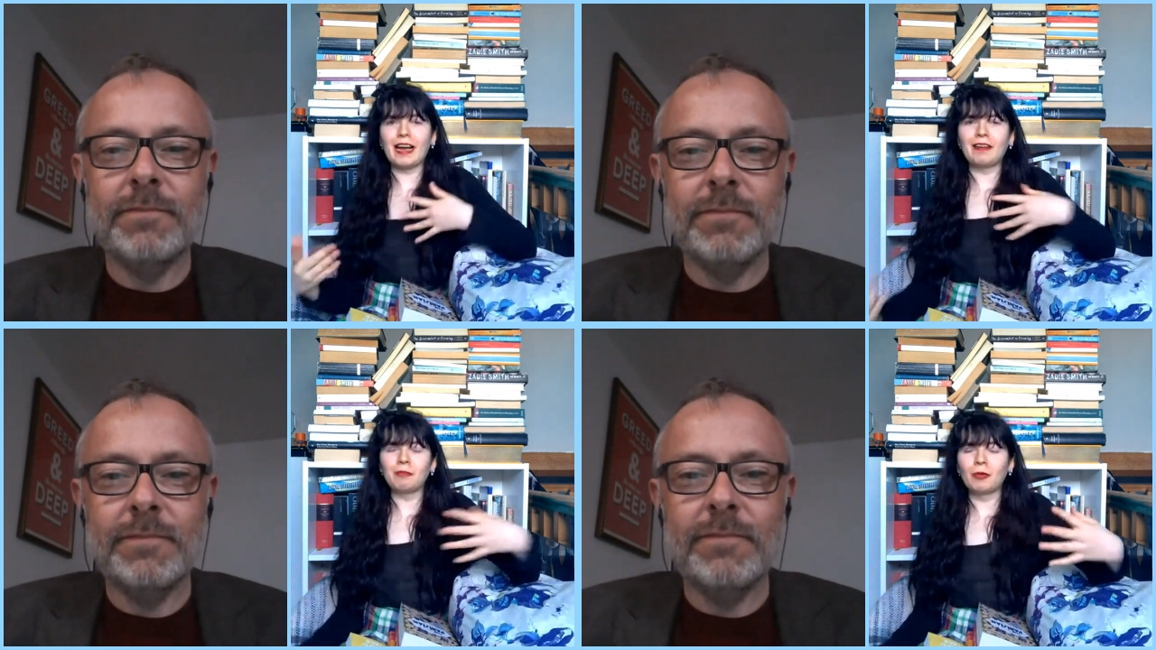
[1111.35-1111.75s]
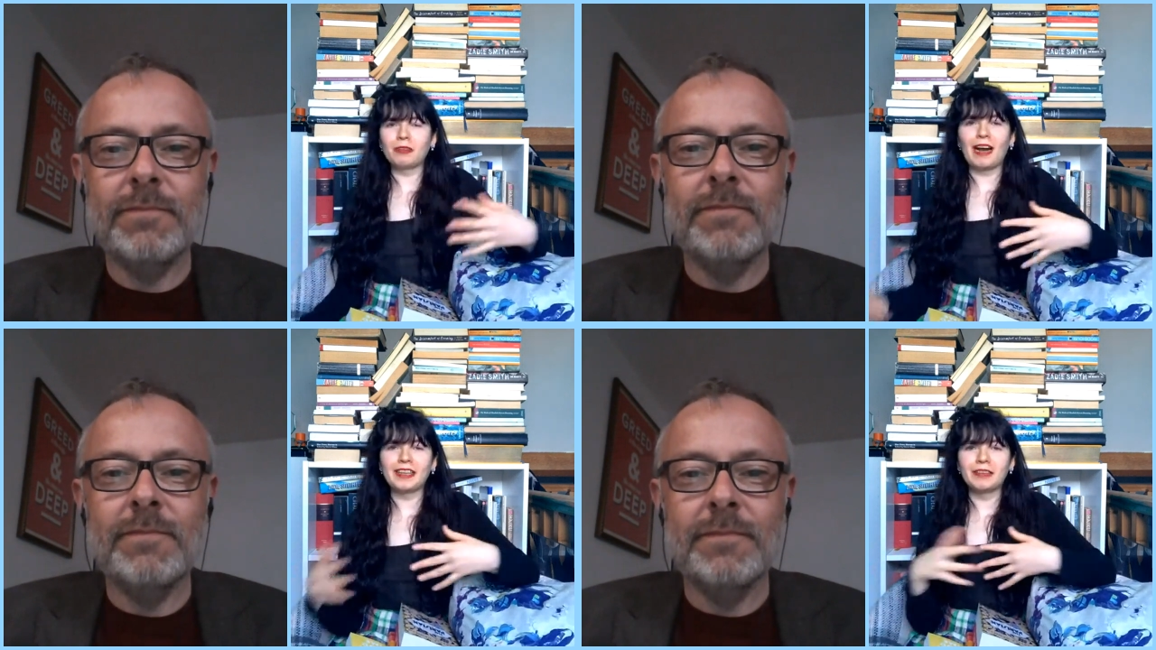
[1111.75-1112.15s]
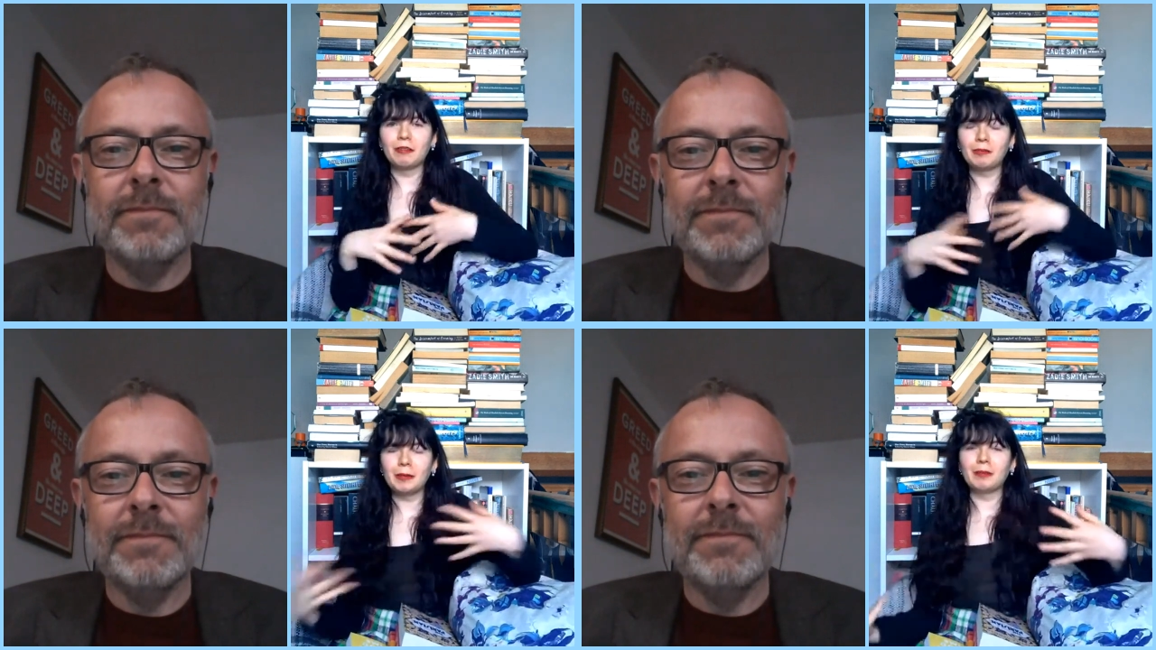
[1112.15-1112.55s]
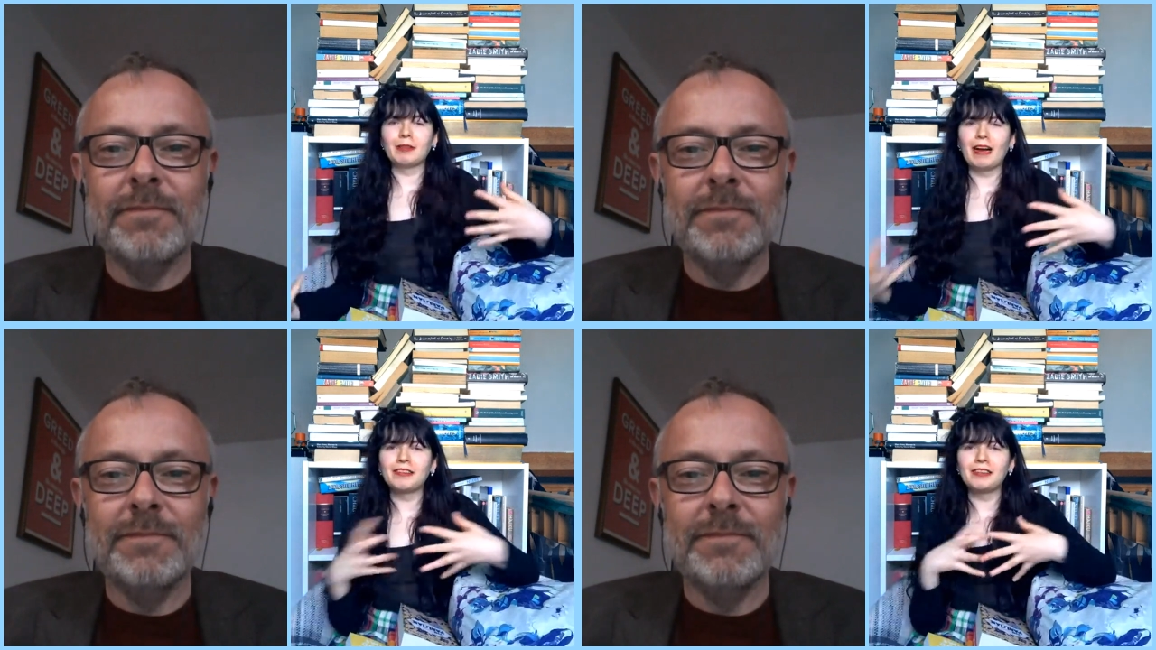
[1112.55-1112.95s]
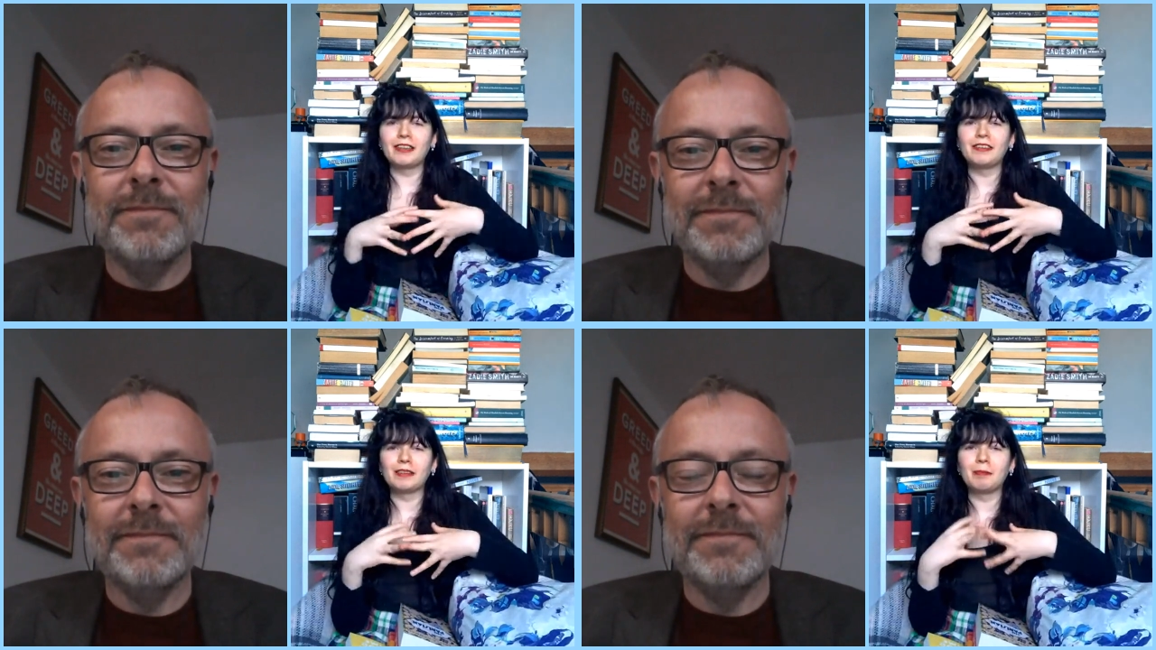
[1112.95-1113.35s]
Speaker 1: get more traction with people around
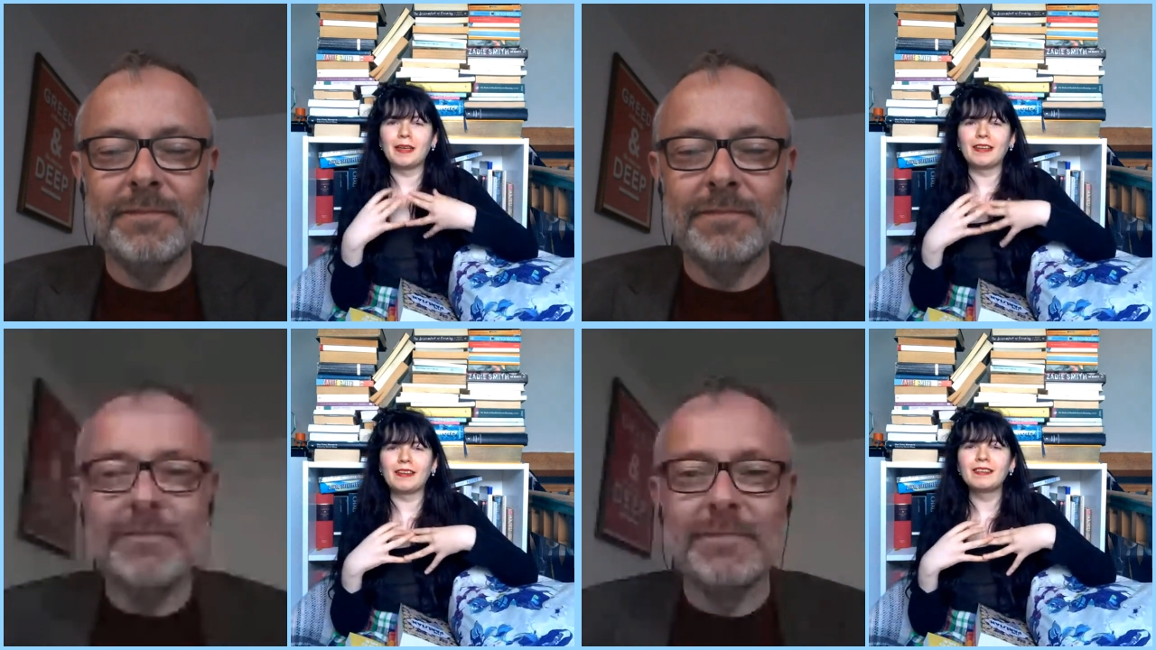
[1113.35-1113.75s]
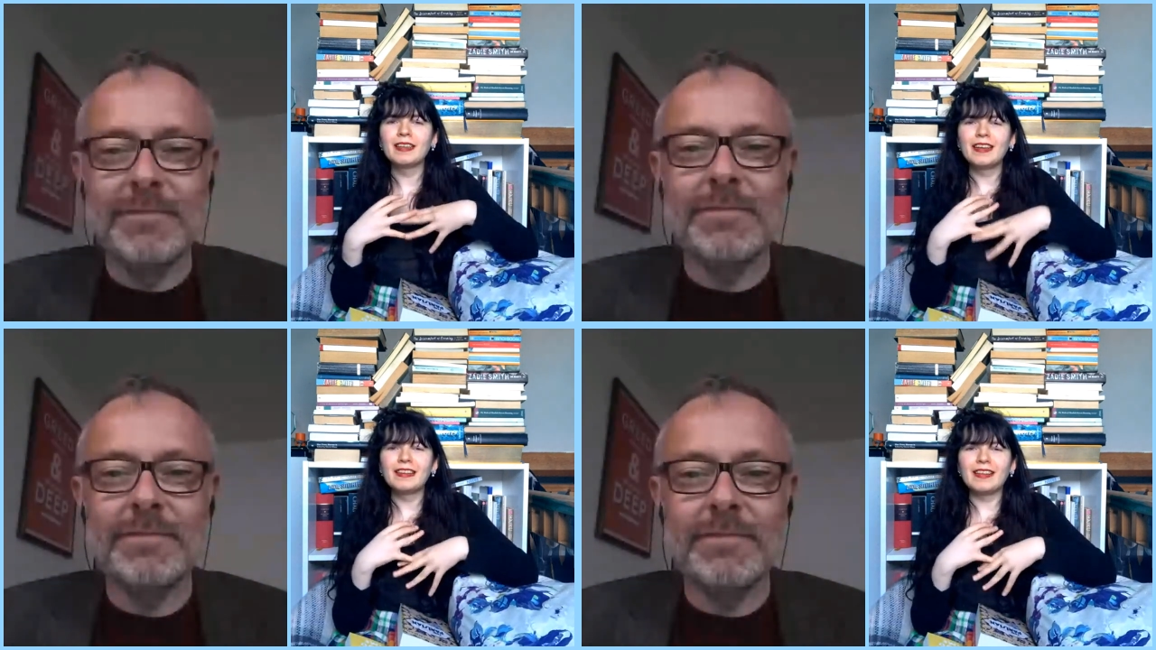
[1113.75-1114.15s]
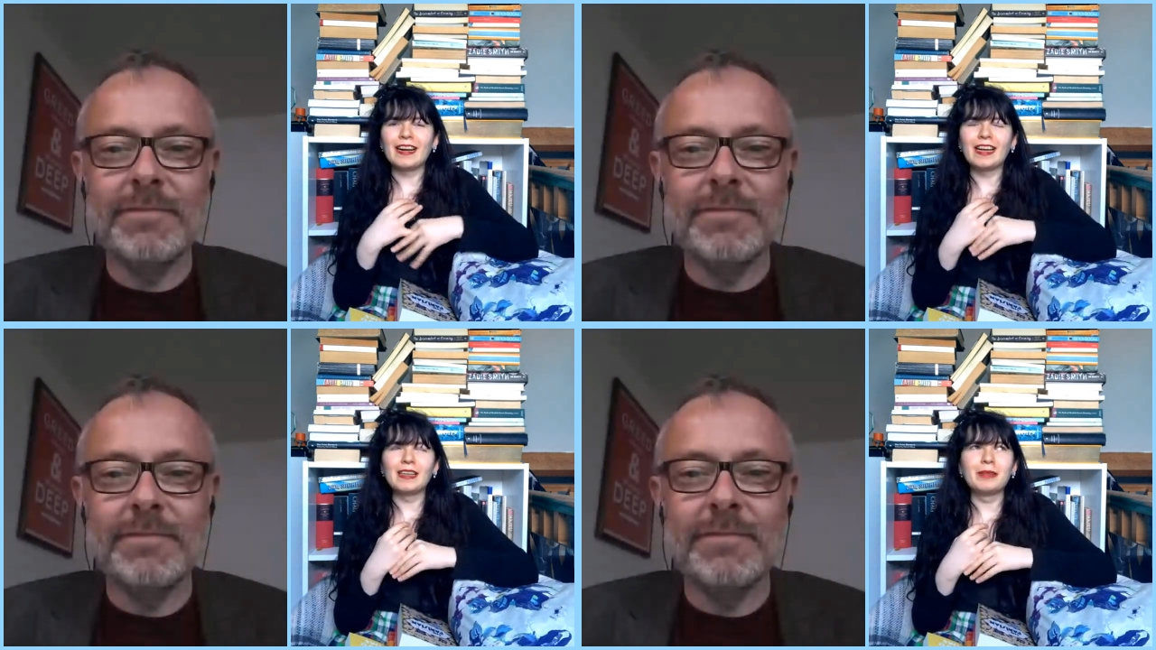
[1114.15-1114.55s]
you just because that